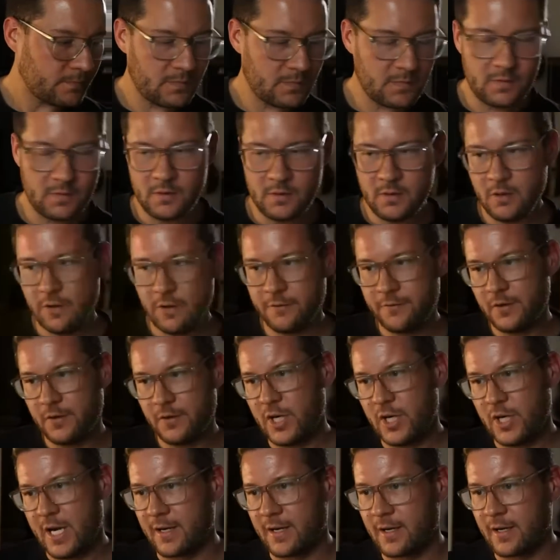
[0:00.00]
off the
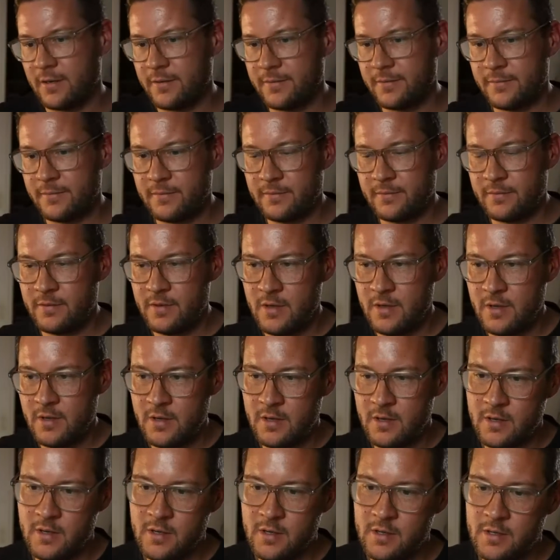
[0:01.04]
track.
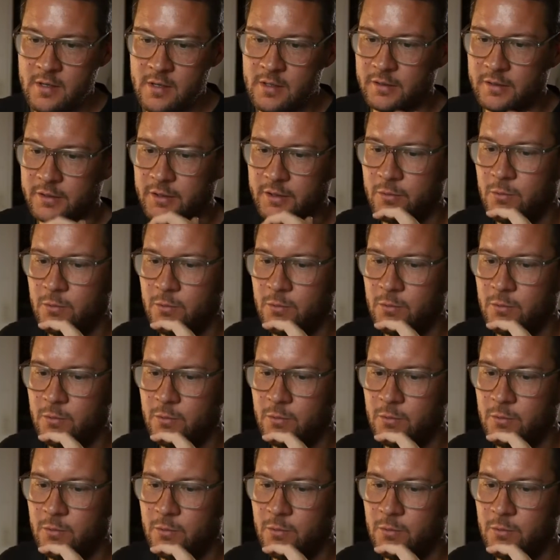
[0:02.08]
So what